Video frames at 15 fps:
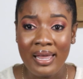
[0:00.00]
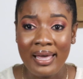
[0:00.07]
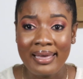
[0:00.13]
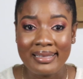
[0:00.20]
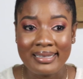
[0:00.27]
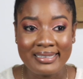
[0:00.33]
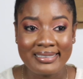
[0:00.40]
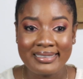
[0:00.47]

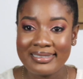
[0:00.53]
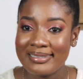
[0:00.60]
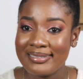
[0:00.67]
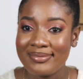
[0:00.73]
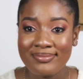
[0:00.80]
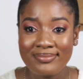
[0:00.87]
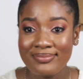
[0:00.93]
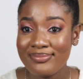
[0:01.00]
Like,
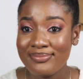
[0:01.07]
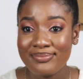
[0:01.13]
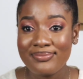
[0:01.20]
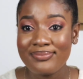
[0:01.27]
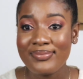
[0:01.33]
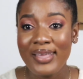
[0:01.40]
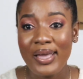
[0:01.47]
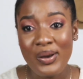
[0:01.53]

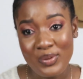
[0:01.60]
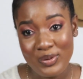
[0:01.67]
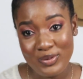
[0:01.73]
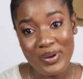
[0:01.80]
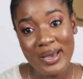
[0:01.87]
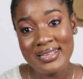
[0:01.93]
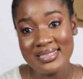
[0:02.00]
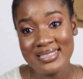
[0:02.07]
it was
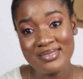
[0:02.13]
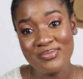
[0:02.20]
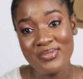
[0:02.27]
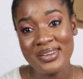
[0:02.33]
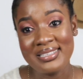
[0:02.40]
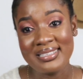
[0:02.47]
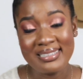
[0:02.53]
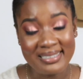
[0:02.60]
quite
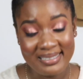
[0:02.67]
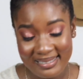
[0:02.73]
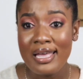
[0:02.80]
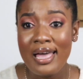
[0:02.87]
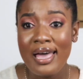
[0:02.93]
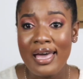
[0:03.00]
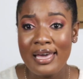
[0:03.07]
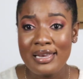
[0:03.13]
disappointing,
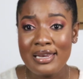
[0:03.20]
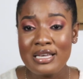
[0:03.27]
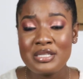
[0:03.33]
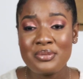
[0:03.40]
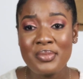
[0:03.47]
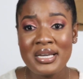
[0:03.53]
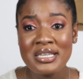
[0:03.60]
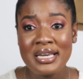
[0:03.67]
and as
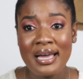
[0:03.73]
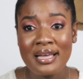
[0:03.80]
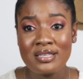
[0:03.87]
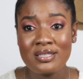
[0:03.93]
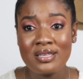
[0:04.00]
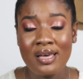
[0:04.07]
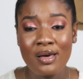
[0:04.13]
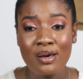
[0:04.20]
much
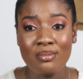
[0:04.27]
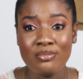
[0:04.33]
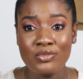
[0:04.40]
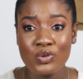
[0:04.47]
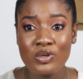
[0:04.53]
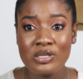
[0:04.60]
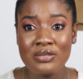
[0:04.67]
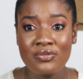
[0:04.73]
as um,
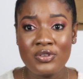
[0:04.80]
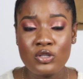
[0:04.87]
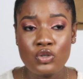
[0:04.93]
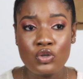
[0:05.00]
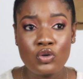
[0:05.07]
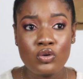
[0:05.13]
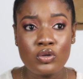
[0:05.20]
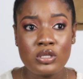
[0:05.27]
those
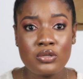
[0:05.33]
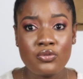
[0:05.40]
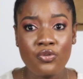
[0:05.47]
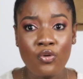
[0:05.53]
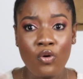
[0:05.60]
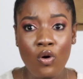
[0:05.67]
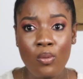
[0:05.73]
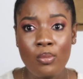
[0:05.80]
videos
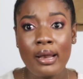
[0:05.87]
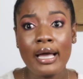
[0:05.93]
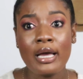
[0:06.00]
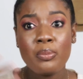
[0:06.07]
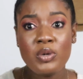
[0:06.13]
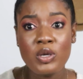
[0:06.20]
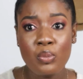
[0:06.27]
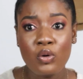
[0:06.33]
from
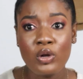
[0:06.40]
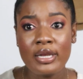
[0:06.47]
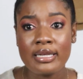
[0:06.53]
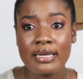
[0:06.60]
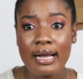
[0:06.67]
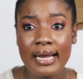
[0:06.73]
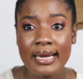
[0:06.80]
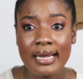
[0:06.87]
like people
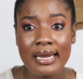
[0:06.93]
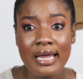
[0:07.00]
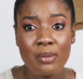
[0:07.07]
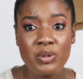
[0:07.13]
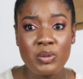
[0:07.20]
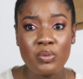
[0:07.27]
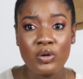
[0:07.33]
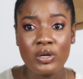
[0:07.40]
in Canada,
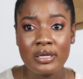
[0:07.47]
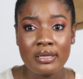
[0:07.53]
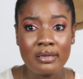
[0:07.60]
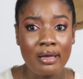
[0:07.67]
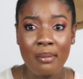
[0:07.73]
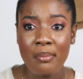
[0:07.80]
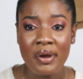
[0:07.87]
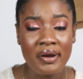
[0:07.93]
people in
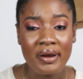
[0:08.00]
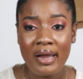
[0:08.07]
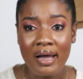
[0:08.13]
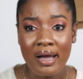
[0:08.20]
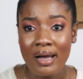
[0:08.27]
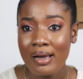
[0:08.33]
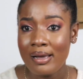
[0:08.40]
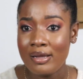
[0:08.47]

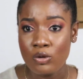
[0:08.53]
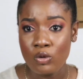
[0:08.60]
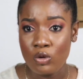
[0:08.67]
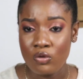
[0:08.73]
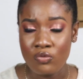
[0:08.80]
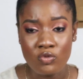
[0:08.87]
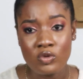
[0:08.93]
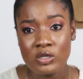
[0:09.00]
America and all
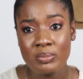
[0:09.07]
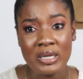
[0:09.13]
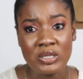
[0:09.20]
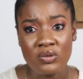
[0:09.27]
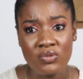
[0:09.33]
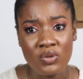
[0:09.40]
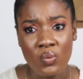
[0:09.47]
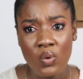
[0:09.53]
of those parts
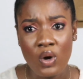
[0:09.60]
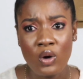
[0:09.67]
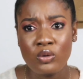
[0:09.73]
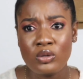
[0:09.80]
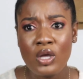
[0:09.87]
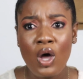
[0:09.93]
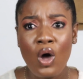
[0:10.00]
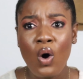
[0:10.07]
of the
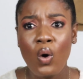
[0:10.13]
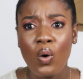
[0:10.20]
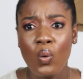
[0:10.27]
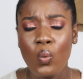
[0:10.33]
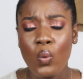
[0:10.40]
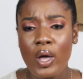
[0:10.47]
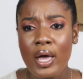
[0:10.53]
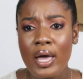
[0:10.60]
world
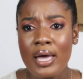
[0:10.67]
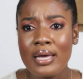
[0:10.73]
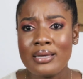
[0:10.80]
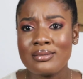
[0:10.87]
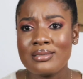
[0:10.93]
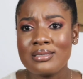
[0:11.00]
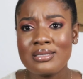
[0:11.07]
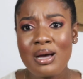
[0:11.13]
were
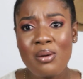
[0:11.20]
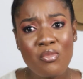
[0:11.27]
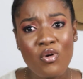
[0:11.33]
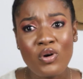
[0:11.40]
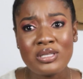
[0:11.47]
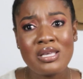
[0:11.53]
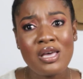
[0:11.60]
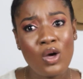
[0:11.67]

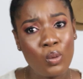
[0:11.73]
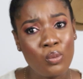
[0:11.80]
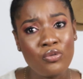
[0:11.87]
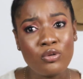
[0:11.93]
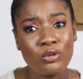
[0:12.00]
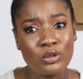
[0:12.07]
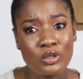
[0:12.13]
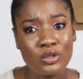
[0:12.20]
somewhat
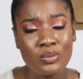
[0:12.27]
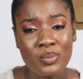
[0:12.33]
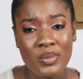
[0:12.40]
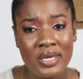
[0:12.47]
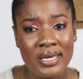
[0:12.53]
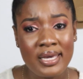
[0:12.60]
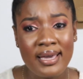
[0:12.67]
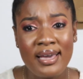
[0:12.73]
helpful to
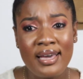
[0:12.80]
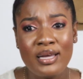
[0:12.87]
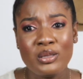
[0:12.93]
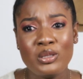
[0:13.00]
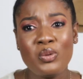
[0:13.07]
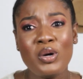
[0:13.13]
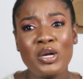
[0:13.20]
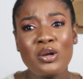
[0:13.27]
me,
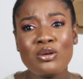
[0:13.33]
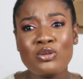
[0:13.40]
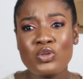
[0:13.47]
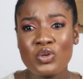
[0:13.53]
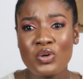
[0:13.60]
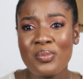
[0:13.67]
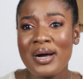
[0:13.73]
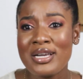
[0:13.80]
they were not
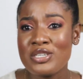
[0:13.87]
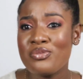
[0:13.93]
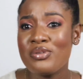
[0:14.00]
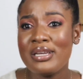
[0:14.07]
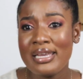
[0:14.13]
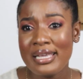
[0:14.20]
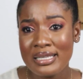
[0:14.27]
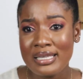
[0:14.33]
so much
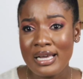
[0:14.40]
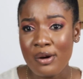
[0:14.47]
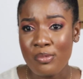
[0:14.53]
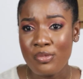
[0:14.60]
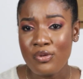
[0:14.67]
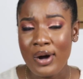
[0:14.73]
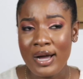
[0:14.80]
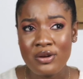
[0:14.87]

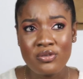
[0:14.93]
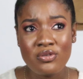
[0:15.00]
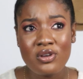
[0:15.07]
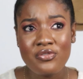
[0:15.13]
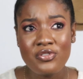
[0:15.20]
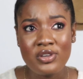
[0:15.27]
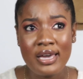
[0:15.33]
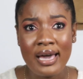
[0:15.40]
relatable. I don't know
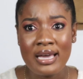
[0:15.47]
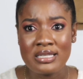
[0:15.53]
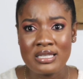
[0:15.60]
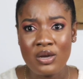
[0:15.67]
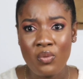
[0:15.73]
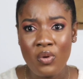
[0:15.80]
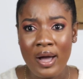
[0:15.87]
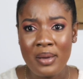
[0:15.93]
if you guys
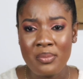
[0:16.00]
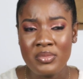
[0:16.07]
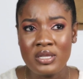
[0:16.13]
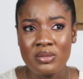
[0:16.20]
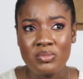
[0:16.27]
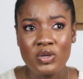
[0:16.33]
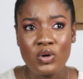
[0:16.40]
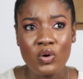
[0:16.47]
get what I
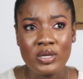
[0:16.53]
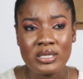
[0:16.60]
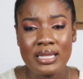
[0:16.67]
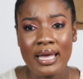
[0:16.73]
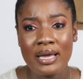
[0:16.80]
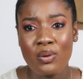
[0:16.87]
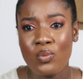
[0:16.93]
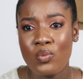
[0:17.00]
mean, because
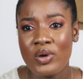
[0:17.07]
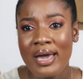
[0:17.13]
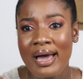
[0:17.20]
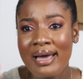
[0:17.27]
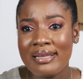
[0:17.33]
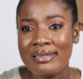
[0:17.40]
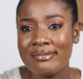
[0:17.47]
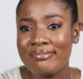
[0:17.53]
like, we
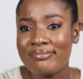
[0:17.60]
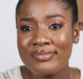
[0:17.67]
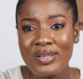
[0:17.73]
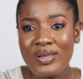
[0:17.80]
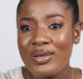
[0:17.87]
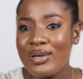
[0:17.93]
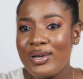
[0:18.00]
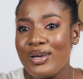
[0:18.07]
are in
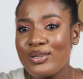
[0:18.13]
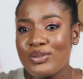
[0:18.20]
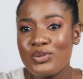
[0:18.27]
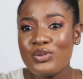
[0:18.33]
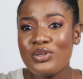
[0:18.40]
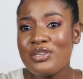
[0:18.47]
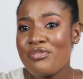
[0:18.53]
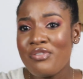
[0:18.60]

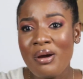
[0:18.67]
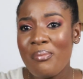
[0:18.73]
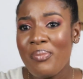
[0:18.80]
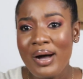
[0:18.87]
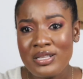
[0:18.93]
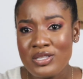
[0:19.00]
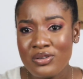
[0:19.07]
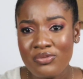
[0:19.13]
two different
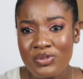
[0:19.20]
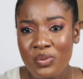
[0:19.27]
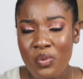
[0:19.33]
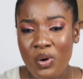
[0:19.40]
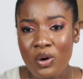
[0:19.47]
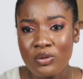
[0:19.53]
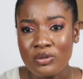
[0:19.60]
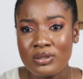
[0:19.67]
parts of the
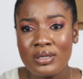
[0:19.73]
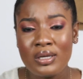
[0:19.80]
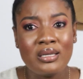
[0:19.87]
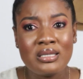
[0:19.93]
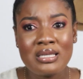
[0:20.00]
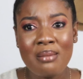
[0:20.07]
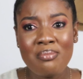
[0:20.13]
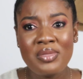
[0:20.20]
world.
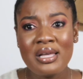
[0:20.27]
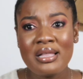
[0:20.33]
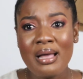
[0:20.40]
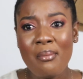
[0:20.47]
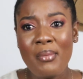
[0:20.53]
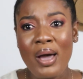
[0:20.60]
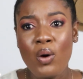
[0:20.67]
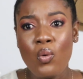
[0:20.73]
Something
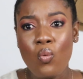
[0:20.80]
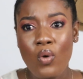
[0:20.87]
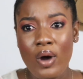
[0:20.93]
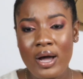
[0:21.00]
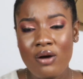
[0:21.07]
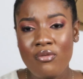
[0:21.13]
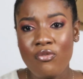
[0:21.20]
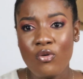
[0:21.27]
that might
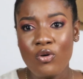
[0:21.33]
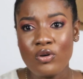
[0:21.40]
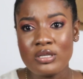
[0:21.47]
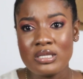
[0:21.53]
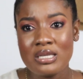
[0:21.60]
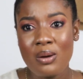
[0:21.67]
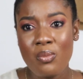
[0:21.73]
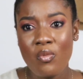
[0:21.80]
work for
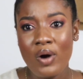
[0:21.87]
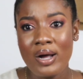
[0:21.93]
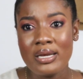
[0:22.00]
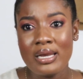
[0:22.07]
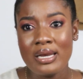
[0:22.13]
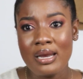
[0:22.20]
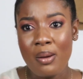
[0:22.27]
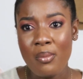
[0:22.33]
someone
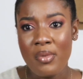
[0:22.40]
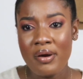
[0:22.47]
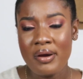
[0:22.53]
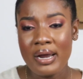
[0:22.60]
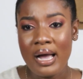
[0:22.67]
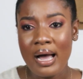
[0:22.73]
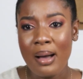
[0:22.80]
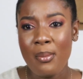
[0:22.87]
in
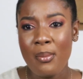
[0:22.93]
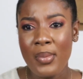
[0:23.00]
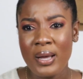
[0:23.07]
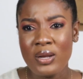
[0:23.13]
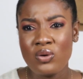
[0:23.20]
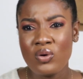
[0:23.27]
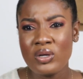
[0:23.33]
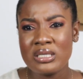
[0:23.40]
America
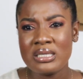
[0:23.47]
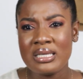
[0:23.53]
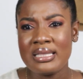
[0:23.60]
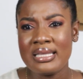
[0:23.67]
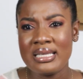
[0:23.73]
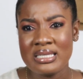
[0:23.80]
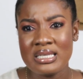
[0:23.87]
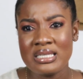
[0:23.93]
might not
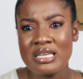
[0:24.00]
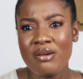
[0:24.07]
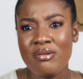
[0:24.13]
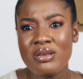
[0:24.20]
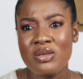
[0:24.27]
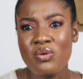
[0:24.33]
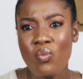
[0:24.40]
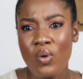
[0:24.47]

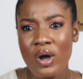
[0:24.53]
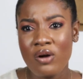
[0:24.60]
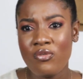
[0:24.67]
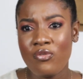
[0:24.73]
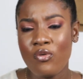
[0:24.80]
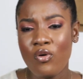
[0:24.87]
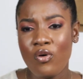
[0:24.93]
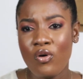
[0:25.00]
necessarily work
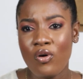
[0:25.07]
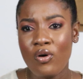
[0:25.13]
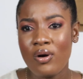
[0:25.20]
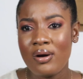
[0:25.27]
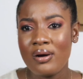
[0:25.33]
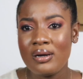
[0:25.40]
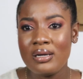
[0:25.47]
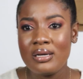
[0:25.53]
for
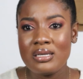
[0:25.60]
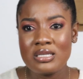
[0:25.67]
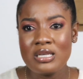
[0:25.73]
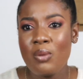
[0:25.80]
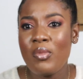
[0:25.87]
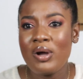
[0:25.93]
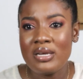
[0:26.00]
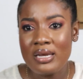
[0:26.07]

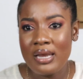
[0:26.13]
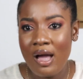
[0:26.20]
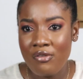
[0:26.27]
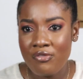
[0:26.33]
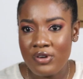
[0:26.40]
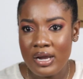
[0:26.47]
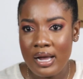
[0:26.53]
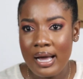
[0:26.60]
someone in
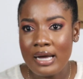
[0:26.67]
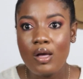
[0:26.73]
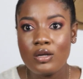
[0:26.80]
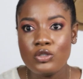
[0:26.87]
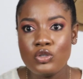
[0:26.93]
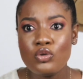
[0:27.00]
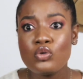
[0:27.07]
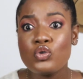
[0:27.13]
Africa
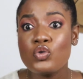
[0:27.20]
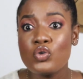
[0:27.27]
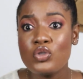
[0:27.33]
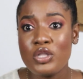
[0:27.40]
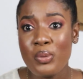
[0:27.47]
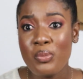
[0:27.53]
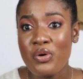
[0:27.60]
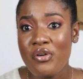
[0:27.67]
due to
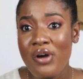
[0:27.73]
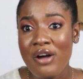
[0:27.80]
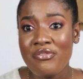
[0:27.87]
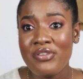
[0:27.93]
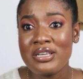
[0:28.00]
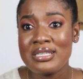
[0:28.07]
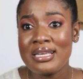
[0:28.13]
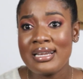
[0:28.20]

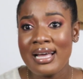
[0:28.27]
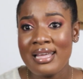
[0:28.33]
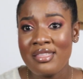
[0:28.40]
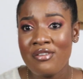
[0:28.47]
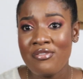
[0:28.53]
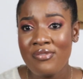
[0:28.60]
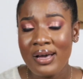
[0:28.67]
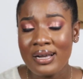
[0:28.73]
demographics and
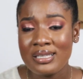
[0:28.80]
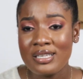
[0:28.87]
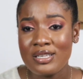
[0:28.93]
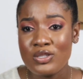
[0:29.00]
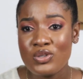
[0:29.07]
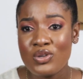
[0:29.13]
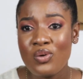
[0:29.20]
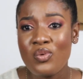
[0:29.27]
other
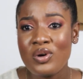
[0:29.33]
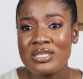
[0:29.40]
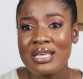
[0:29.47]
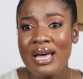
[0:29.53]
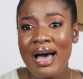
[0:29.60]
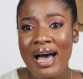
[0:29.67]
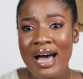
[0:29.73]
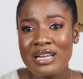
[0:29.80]
factors. So it was
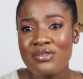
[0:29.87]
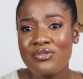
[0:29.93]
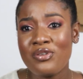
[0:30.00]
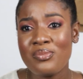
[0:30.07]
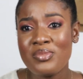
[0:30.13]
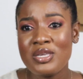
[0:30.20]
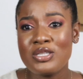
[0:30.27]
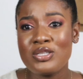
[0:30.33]
hard
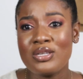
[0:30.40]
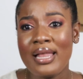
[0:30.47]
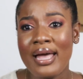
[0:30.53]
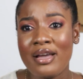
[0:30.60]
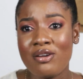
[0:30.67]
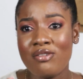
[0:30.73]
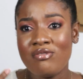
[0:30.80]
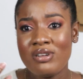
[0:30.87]
for me to
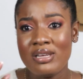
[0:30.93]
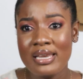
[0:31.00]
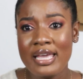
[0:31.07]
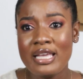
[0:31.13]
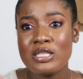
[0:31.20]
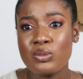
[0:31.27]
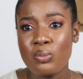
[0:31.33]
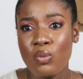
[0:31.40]
like
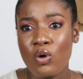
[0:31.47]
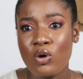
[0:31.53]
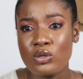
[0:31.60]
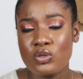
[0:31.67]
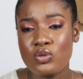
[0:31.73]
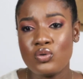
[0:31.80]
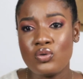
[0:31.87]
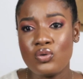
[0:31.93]
relate more
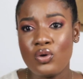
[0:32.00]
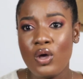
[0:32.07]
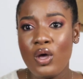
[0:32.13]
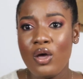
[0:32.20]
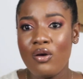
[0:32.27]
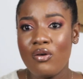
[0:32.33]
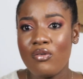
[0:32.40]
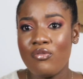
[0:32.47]
to
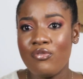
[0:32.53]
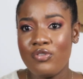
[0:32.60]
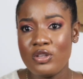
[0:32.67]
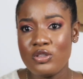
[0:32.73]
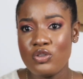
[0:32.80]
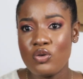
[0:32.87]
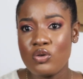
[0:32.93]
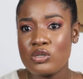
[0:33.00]

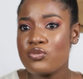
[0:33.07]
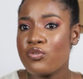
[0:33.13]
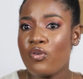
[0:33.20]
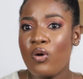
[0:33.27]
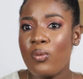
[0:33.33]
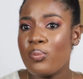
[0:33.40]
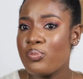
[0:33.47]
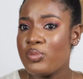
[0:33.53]
videos
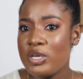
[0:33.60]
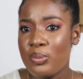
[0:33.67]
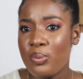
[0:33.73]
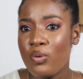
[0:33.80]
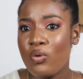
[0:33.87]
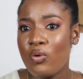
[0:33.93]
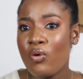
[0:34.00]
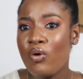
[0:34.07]
from
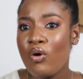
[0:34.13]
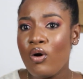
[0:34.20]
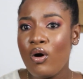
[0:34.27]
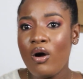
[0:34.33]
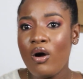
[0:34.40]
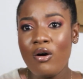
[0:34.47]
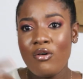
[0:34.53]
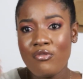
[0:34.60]
people
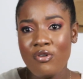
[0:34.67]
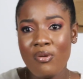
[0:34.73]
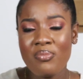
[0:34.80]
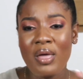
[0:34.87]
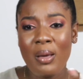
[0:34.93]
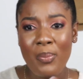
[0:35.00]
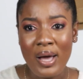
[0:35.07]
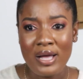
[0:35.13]
from
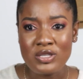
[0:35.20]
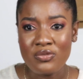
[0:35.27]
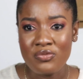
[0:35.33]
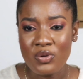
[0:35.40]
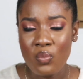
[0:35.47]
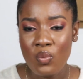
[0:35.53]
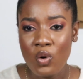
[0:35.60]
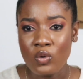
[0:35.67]
that part of
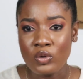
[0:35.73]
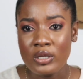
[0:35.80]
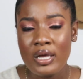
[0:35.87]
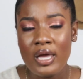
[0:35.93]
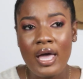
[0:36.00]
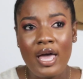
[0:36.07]
the world.